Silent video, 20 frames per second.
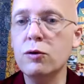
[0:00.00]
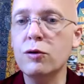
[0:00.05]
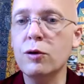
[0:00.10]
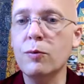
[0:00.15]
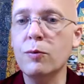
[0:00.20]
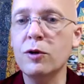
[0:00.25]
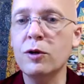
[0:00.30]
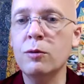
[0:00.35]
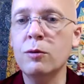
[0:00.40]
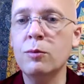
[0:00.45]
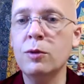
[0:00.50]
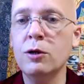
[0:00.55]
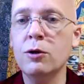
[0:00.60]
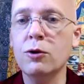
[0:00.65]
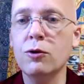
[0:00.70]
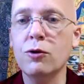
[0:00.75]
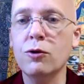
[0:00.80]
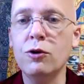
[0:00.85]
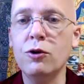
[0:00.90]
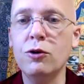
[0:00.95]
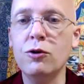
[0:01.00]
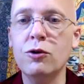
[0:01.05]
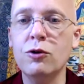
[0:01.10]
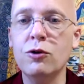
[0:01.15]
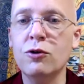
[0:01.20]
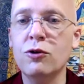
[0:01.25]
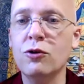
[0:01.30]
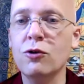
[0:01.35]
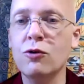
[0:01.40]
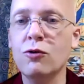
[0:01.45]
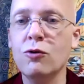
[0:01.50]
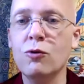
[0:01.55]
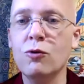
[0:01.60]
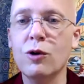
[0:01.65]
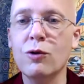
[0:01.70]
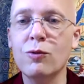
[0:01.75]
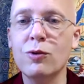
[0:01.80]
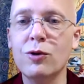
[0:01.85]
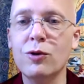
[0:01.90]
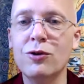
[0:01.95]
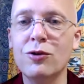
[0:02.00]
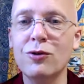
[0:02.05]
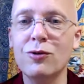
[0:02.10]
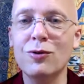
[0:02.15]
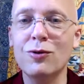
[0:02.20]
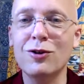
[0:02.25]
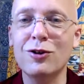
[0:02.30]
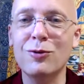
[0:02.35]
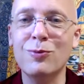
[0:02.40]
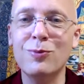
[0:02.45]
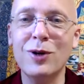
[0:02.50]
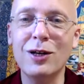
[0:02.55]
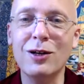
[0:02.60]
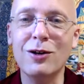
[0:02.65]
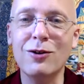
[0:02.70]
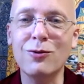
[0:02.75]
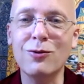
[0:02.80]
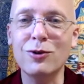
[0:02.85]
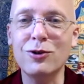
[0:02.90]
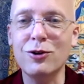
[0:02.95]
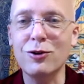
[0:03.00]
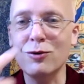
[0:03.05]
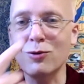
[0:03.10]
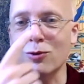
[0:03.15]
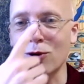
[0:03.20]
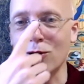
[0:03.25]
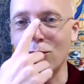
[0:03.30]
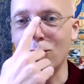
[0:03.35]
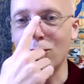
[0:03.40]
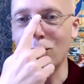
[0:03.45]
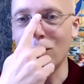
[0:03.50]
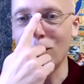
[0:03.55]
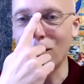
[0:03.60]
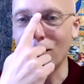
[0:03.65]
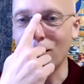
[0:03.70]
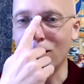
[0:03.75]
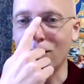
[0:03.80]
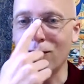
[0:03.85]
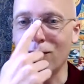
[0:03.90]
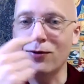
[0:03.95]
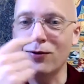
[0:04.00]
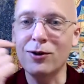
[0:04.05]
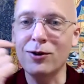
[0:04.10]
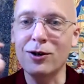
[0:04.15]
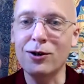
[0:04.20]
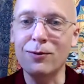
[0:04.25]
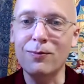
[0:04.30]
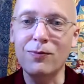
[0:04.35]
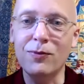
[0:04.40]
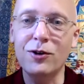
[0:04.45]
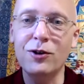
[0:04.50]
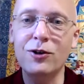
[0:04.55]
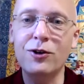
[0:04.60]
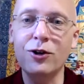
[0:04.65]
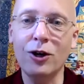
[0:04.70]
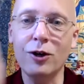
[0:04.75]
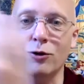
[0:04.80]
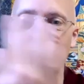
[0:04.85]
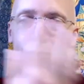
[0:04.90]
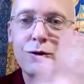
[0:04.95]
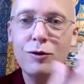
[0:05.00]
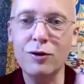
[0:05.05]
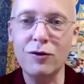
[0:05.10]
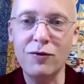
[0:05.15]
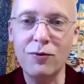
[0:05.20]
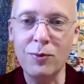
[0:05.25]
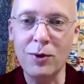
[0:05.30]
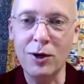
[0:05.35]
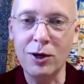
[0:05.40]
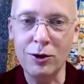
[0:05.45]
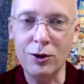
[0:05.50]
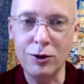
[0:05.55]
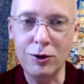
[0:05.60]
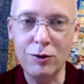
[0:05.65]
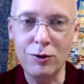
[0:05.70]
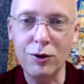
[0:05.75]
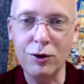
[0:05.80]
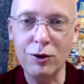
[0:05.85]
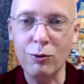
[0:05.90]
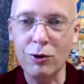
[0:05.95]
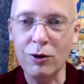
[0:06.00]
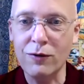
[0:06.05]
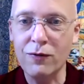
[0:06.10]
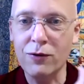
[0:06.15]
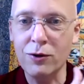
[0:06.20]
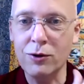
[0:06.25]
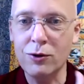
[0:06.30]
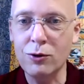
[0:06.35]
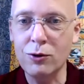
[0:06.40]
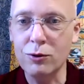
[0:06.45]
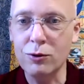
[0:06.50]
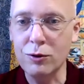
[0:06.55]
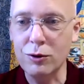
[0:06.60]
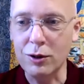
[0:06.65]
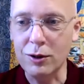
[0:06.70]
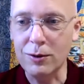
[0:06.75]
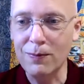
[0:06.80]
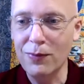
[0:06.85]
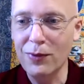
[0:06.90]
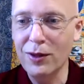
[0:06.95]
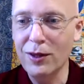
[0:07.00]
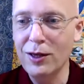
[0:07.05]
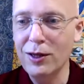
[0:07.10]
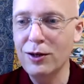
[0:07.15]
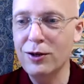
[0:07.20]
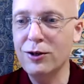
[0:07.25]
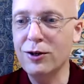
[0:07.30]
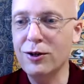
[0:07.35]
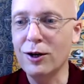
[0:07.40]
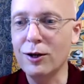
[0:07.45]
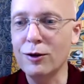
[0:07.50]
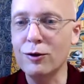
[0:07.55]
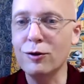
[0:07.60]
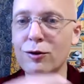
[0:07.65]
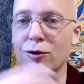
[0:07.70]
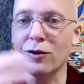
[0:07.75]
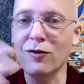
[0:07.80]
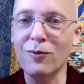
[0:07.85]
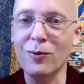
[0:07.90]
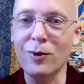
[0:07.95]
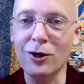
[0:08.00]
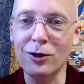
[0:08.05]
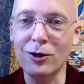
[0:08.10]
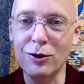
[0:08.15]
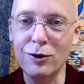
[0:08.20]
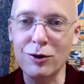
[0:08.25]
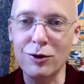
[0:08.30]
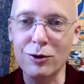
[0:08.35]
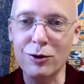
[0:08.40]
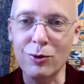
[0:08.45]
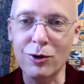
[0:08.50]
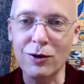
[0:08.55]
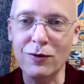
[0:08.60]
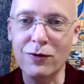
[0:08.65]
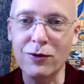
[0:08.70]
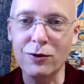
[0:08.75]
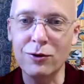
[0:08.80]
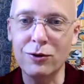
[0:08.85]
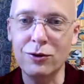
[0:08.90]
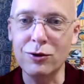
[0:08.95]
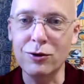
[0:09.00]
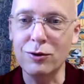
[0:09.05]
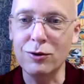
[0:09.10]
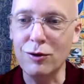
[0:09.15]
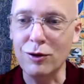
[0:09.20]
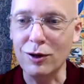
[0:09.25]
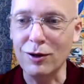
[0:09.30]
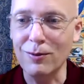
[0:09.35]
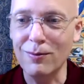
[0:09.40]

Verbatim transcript: something in meter, then you can do what we do in Tibetan, which is where you have, you know, dozens of melodies that work for gutsi, dozens of melodies that work for dunsi.